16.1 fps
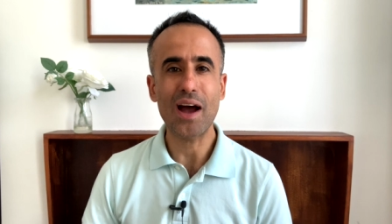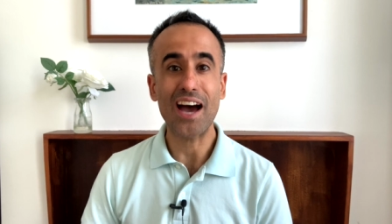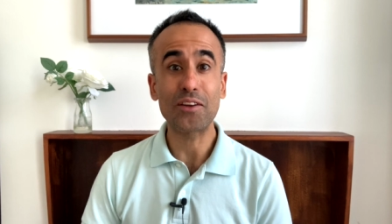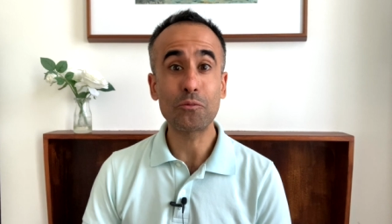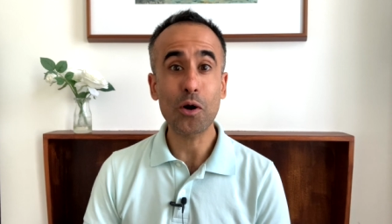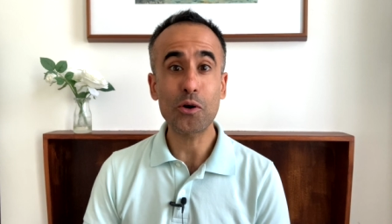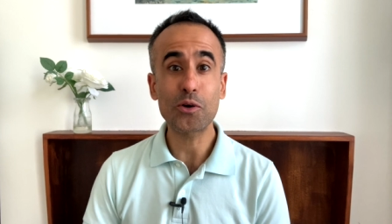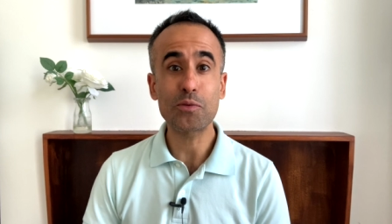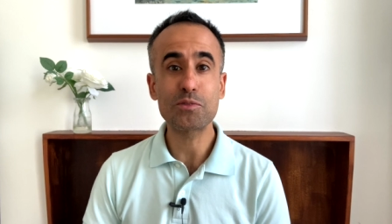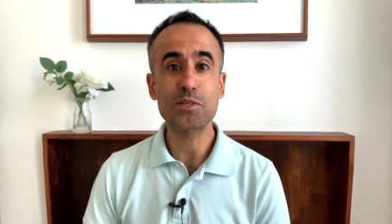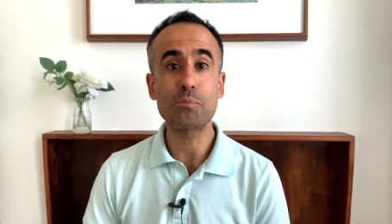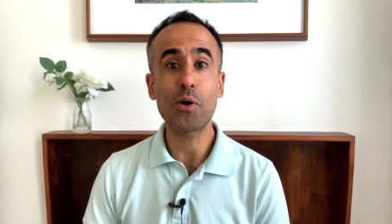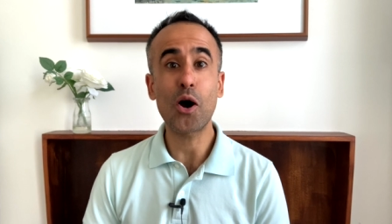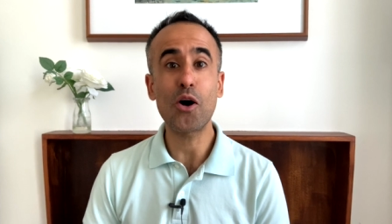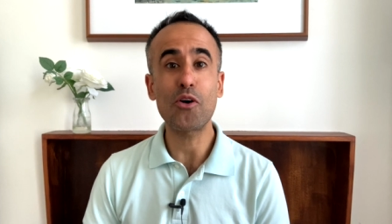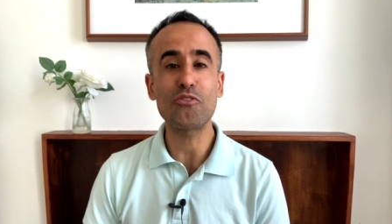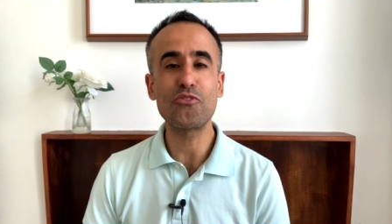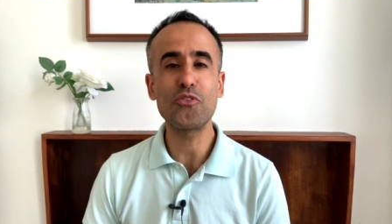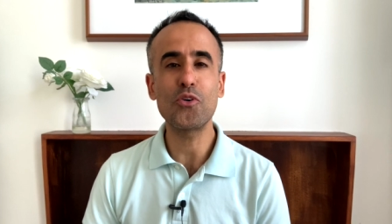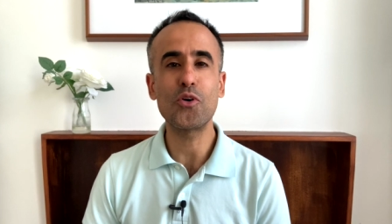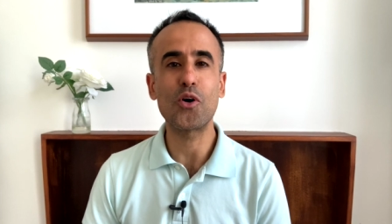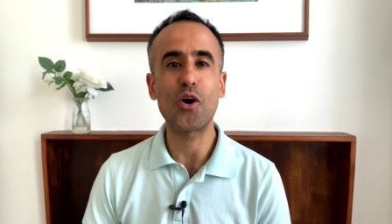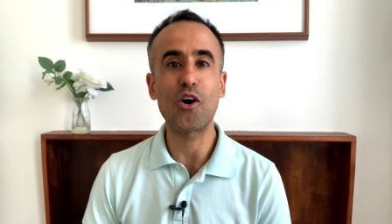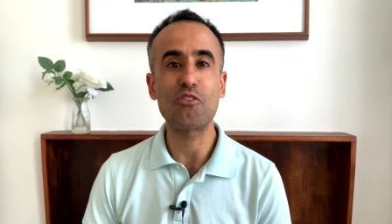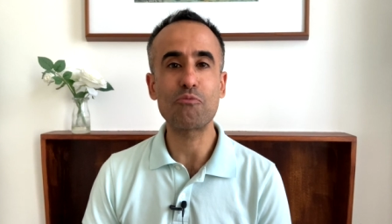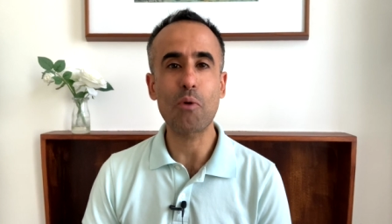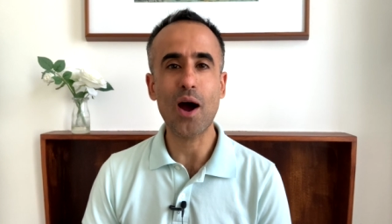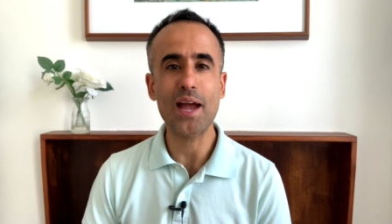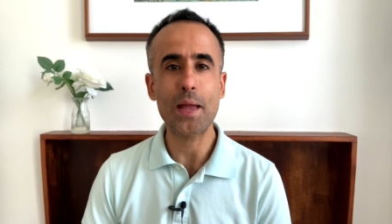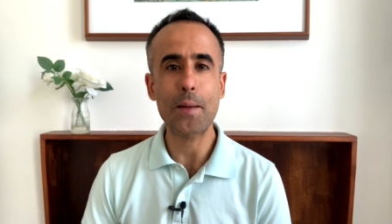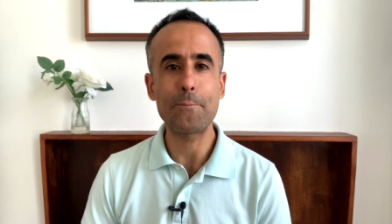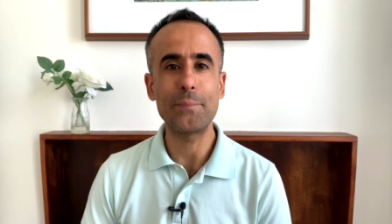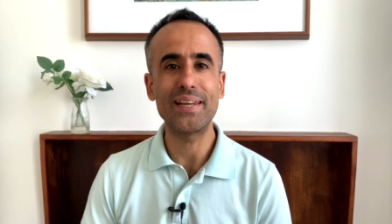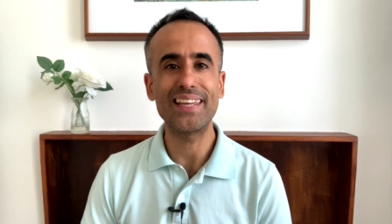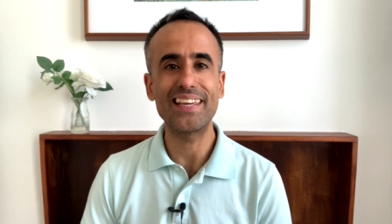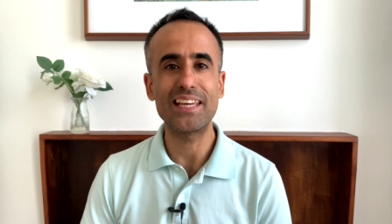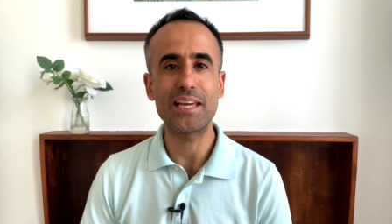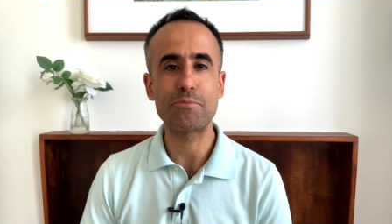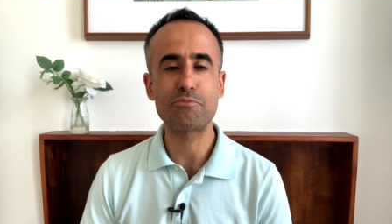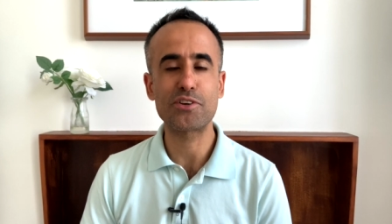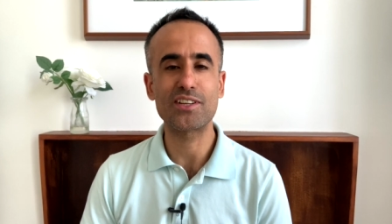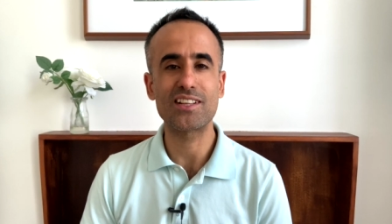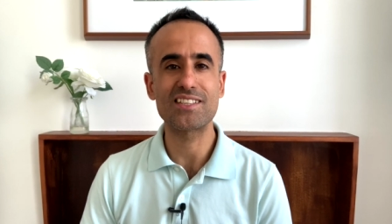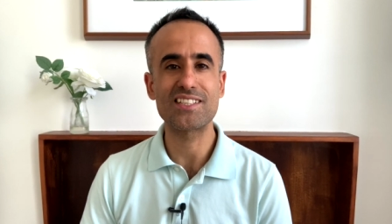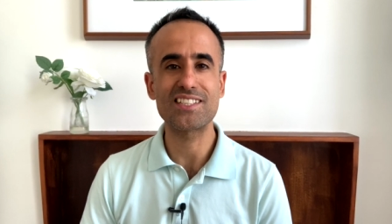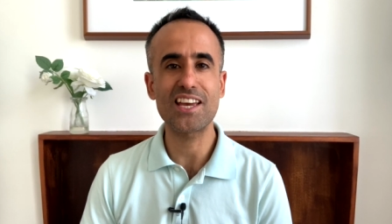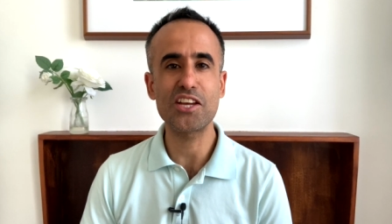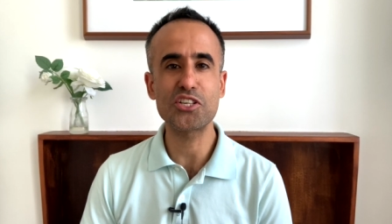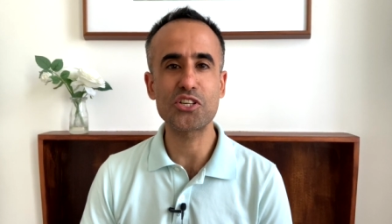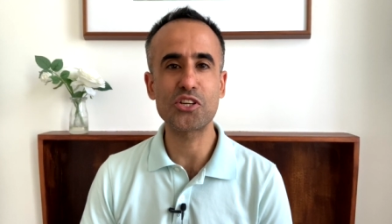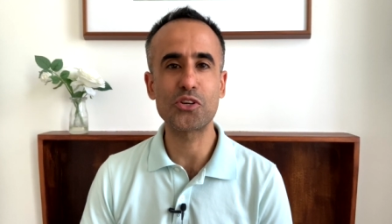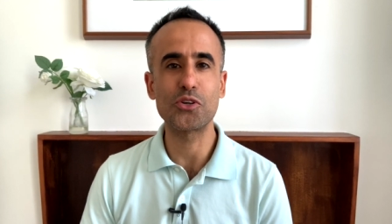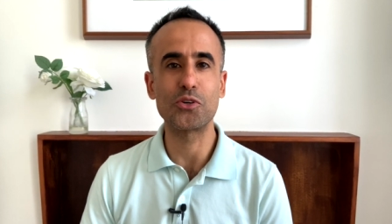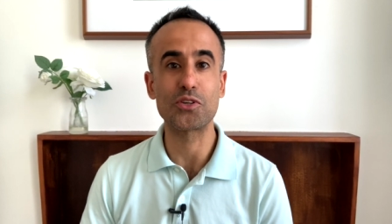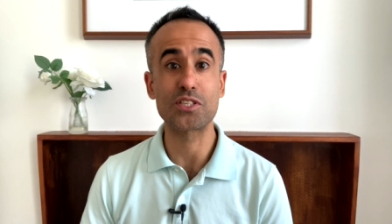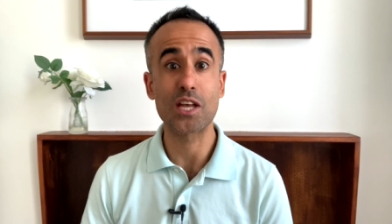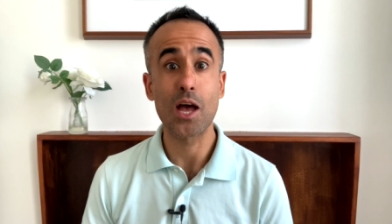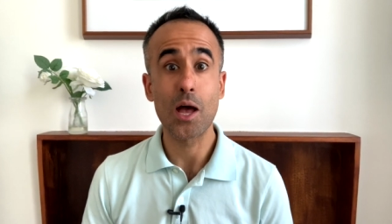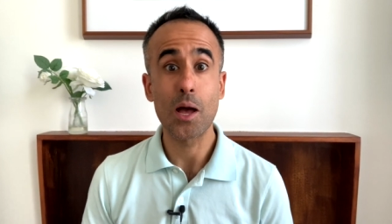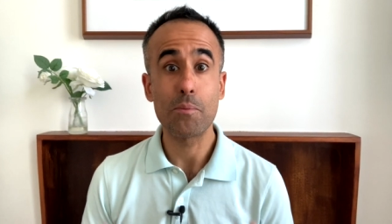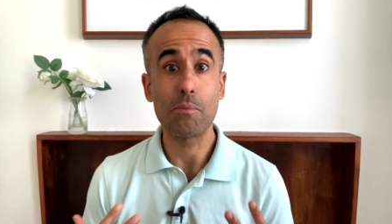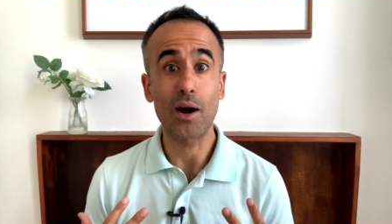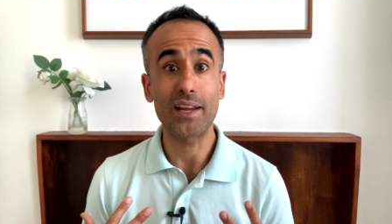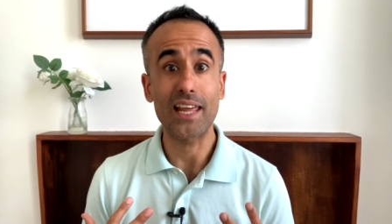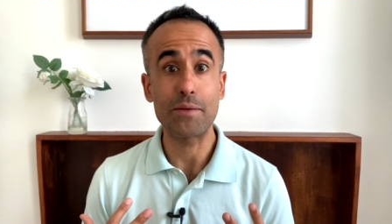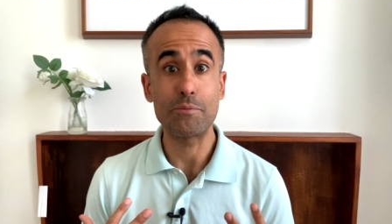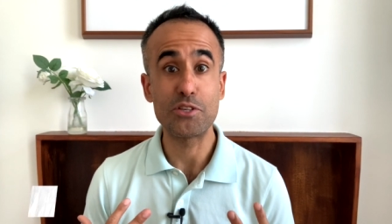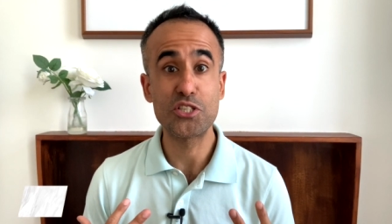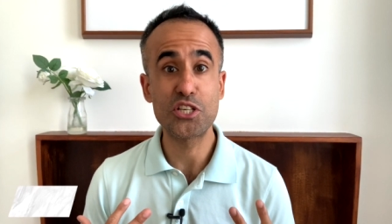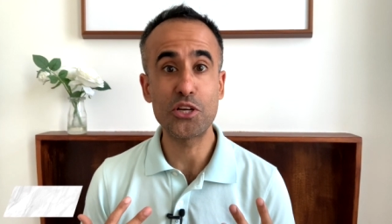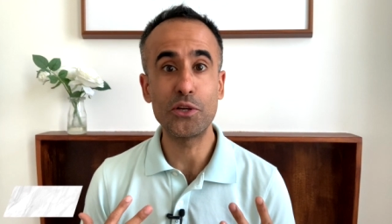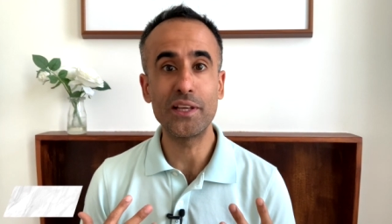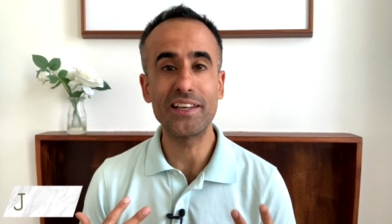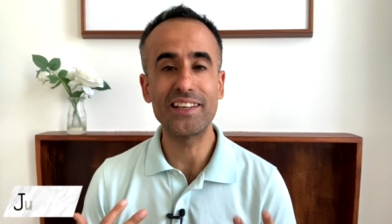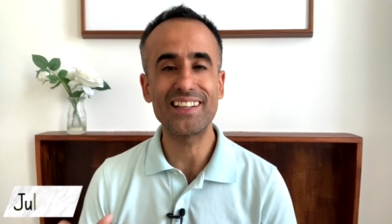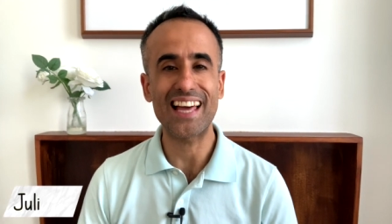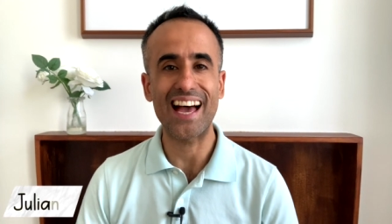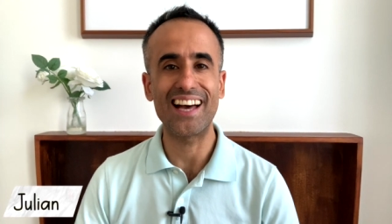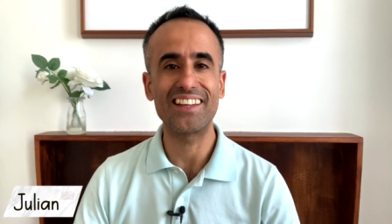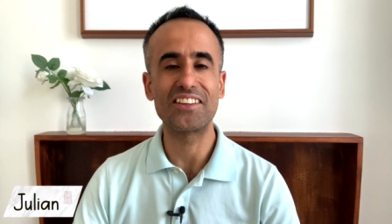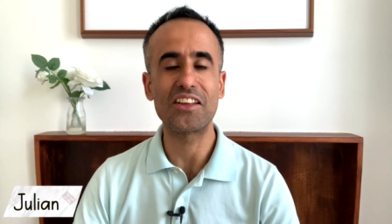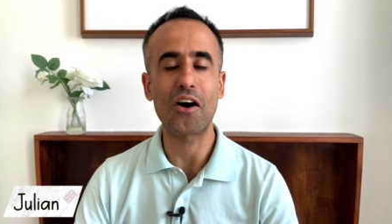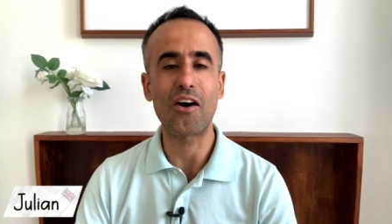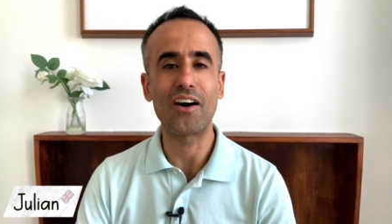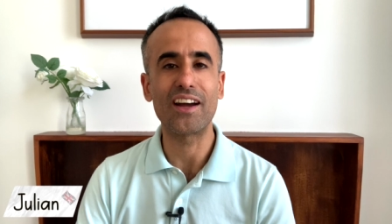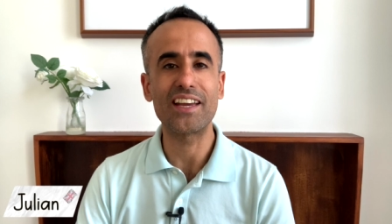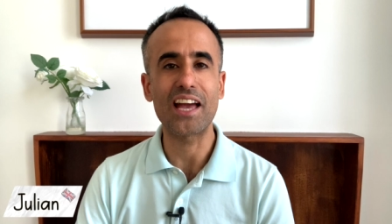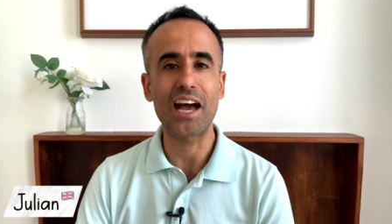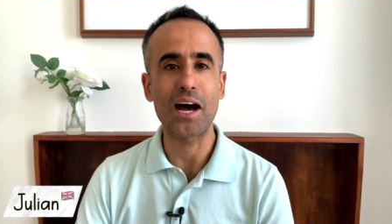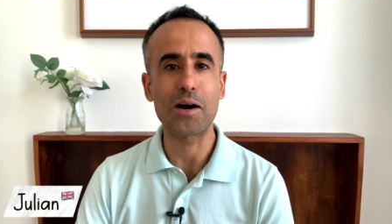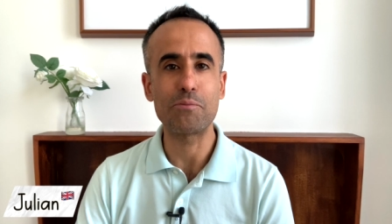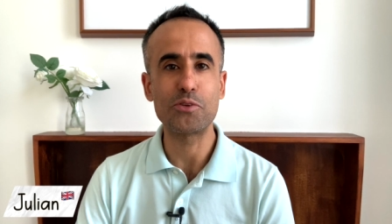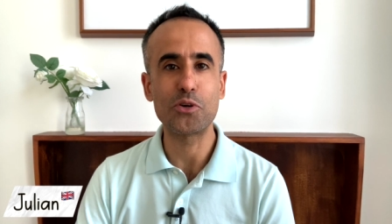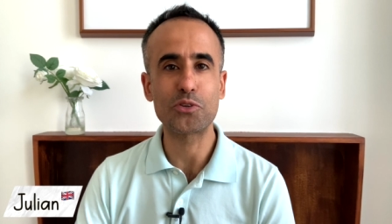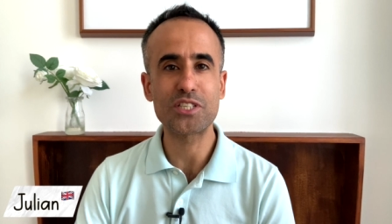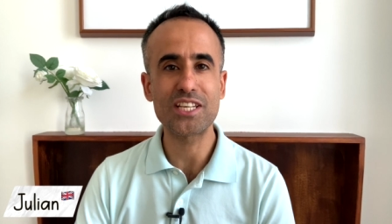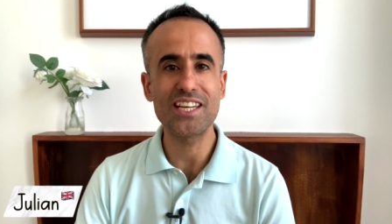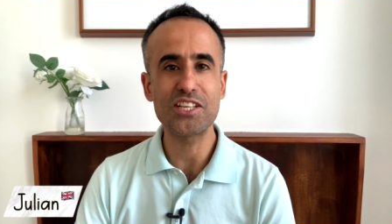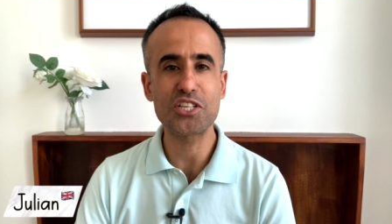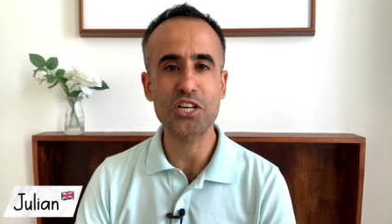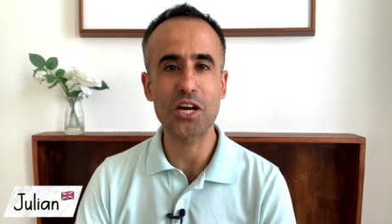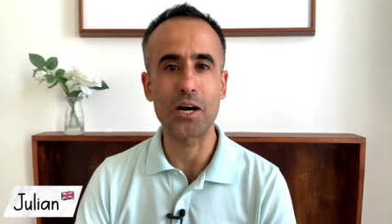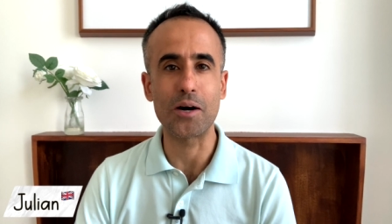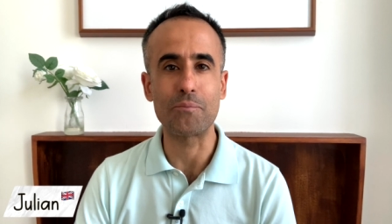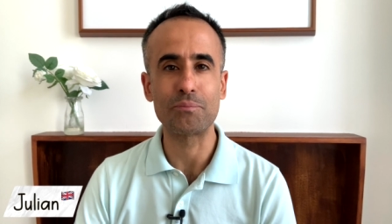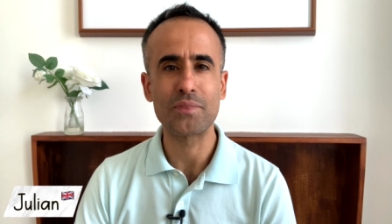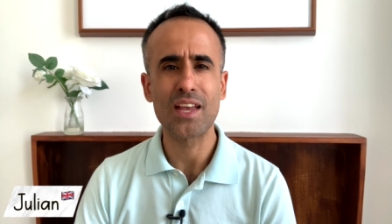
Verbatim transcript: and welcome to part four of my mini pronunciation course. My name is Julian and I am your teacher.